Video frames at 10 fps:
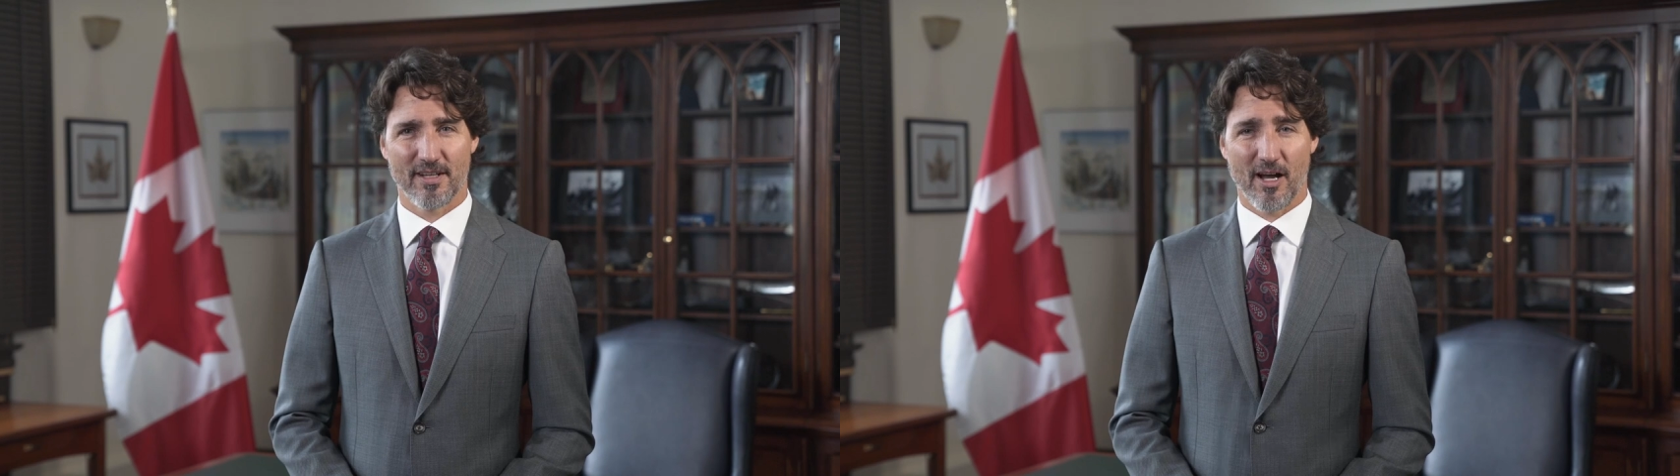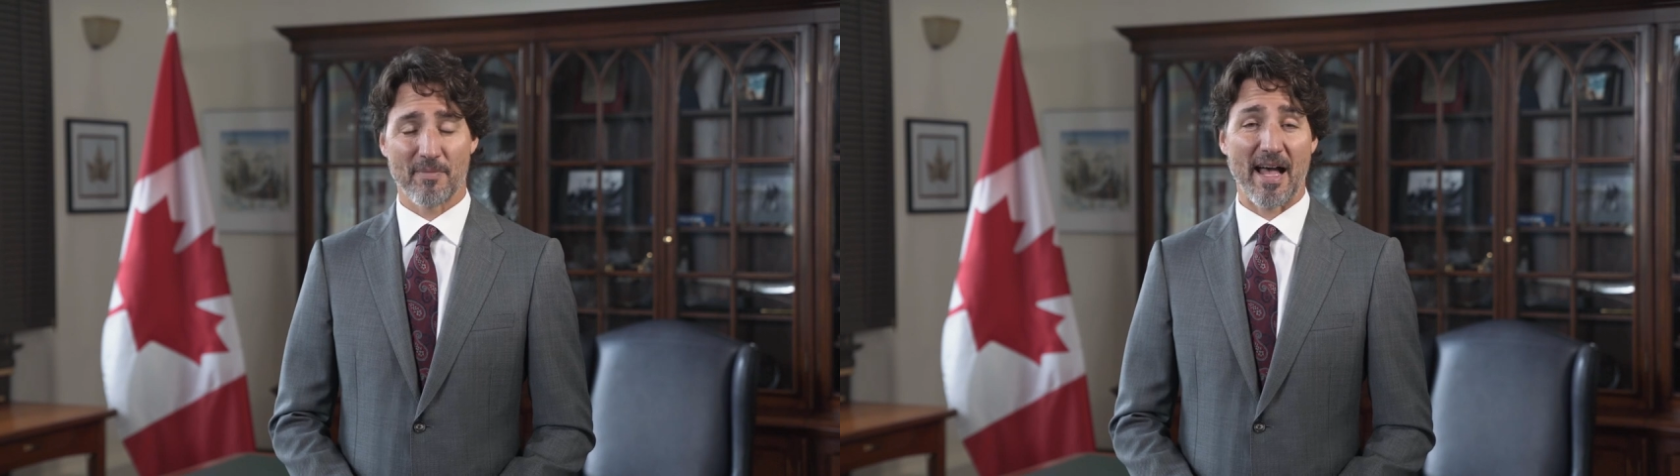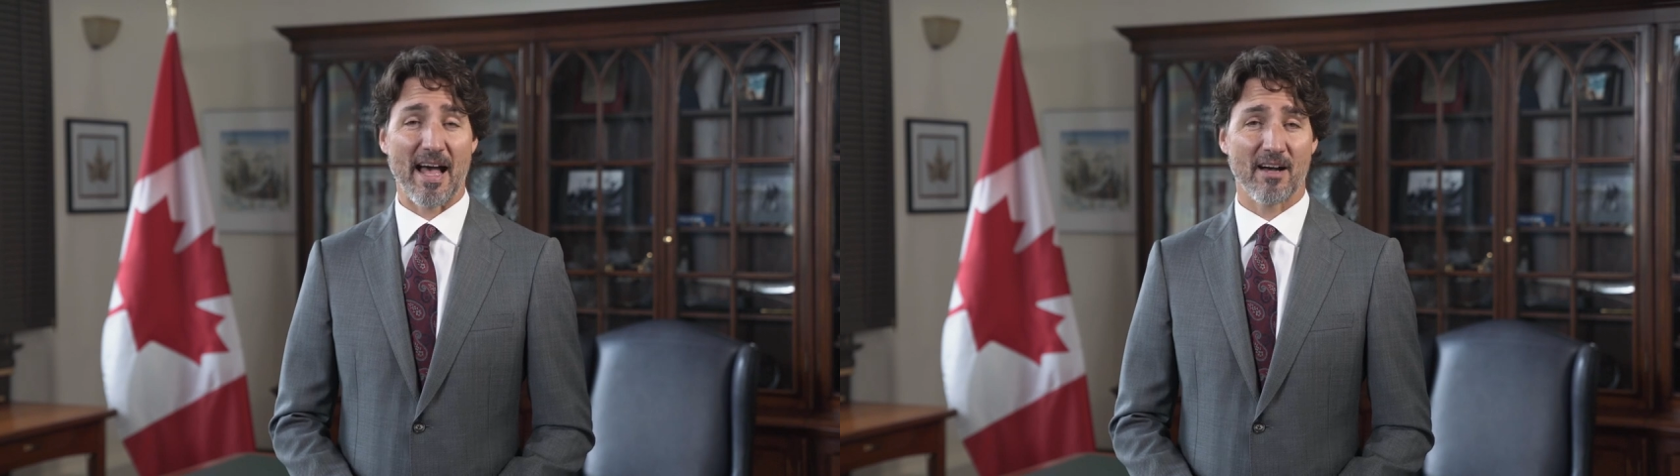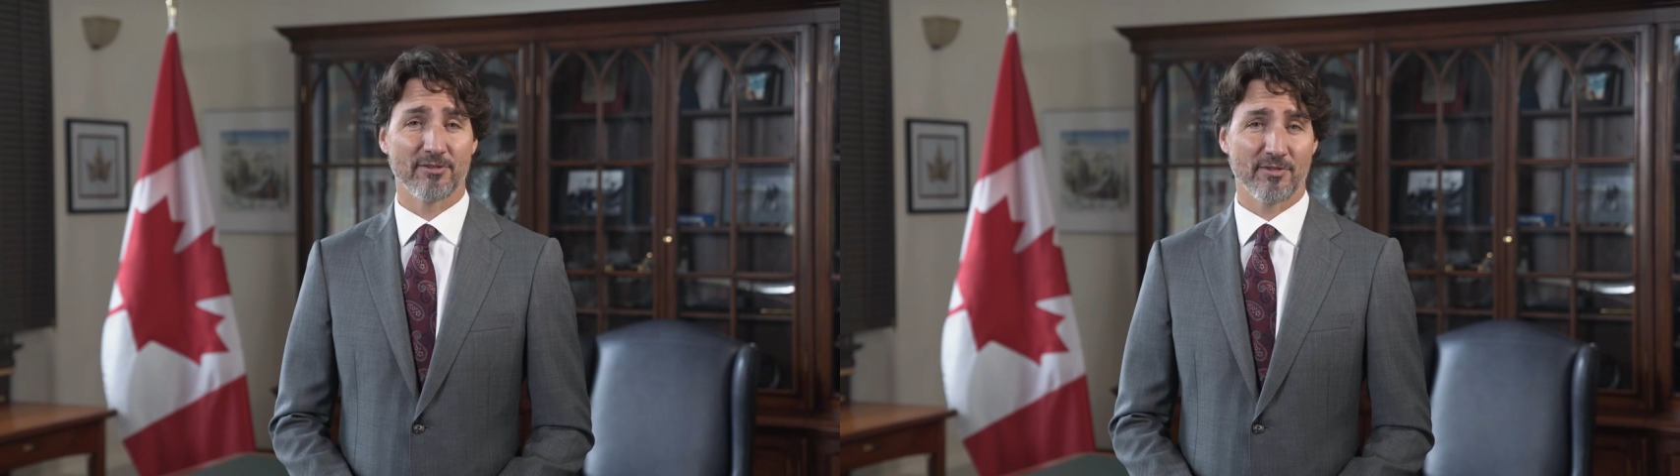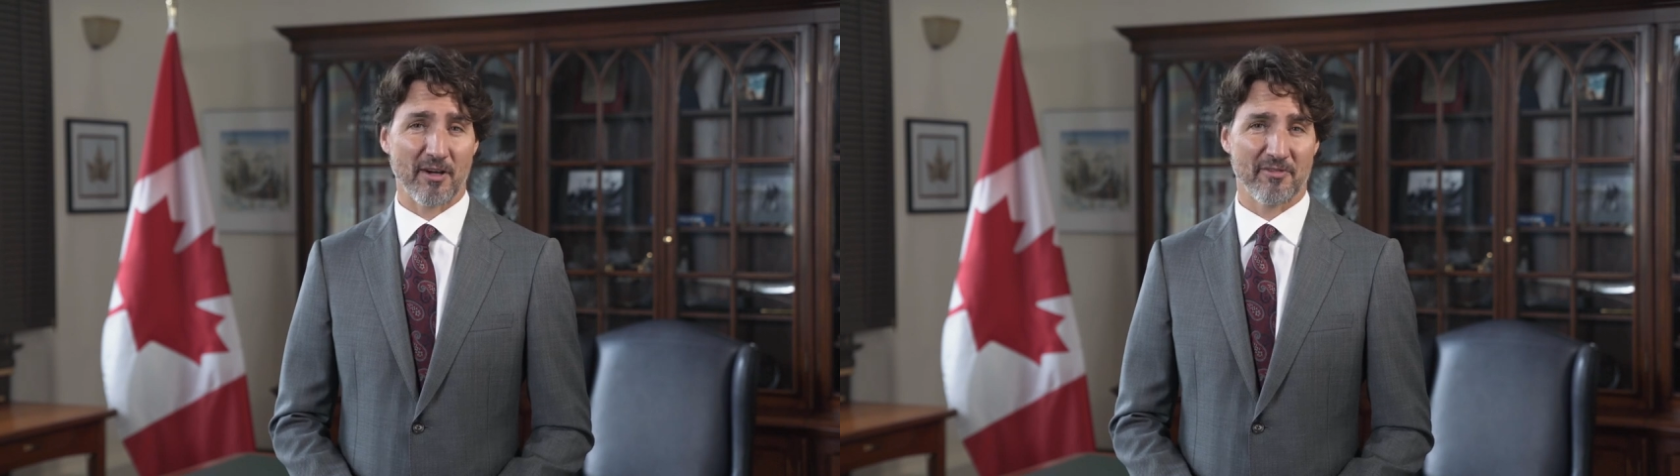On
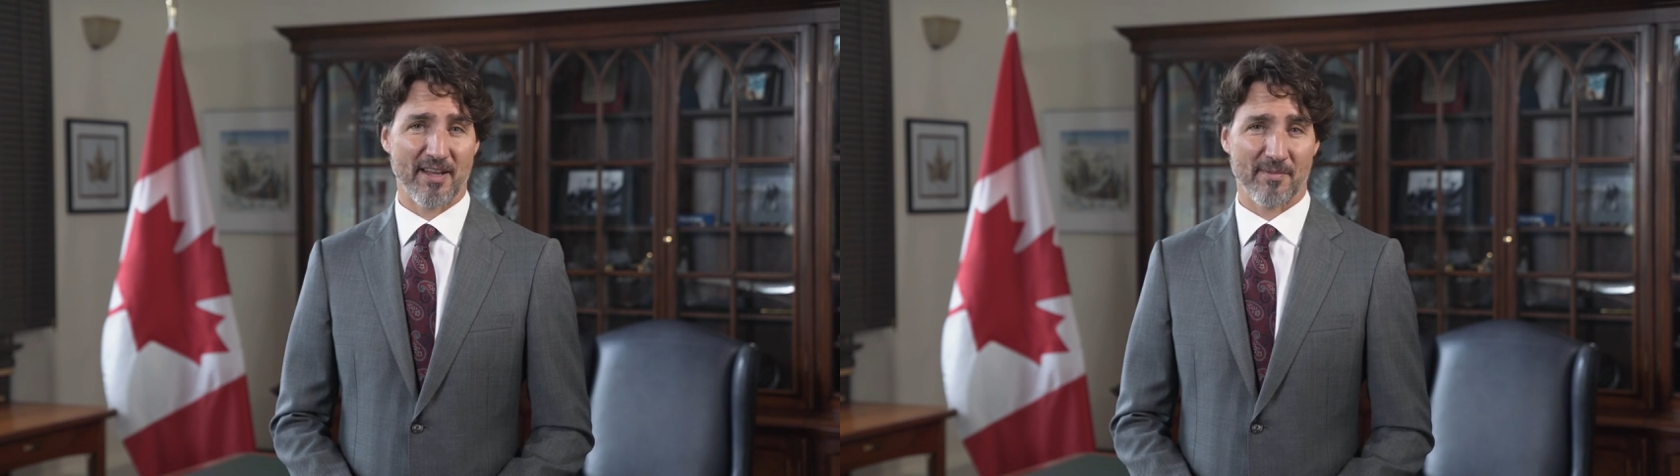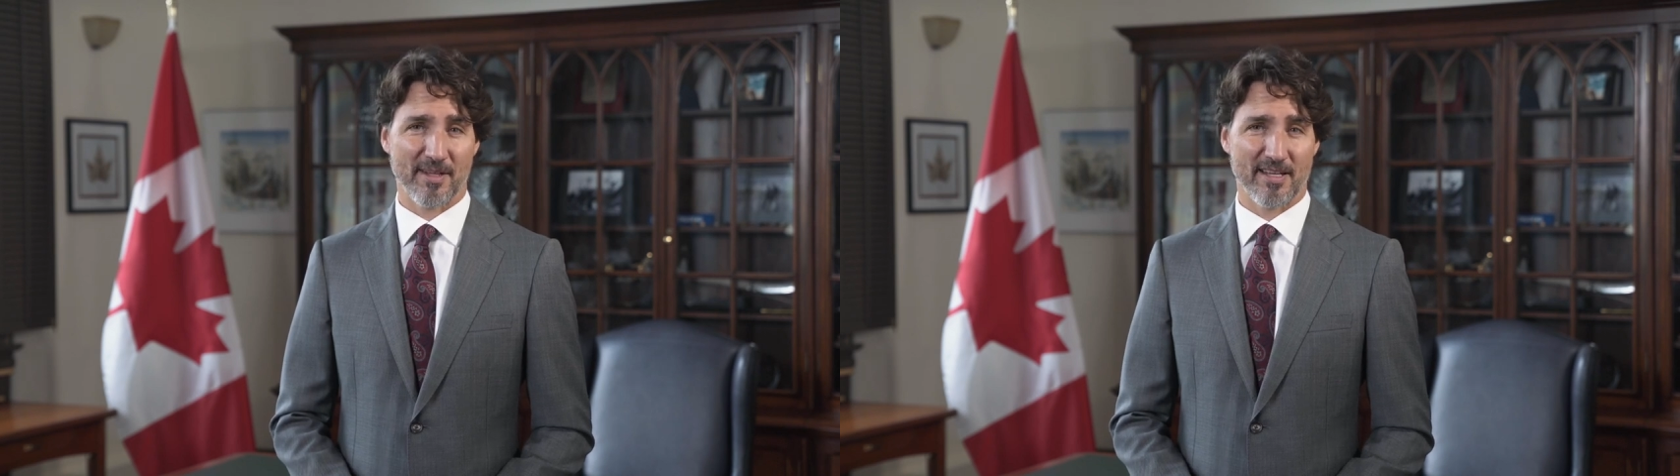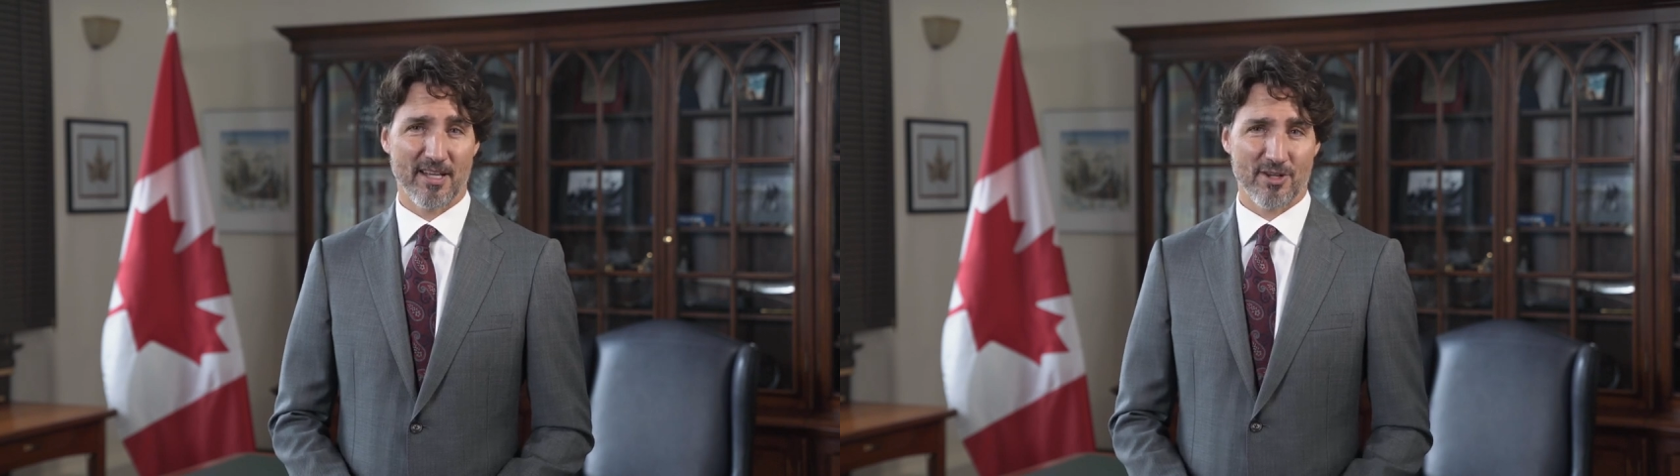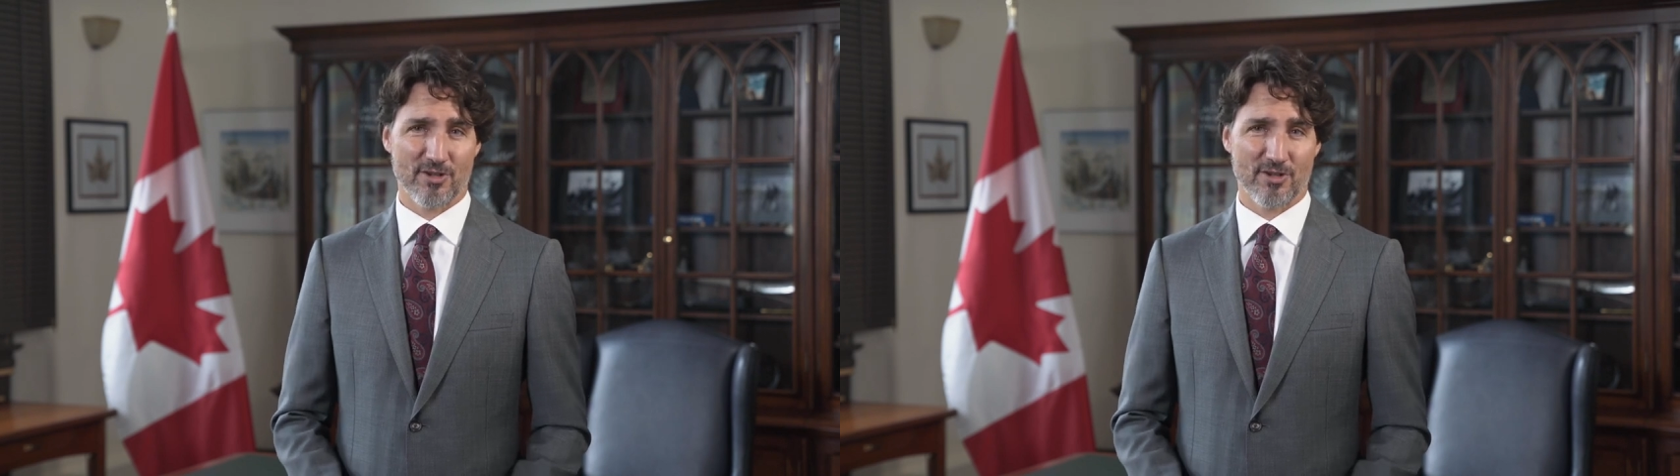behalf of our family,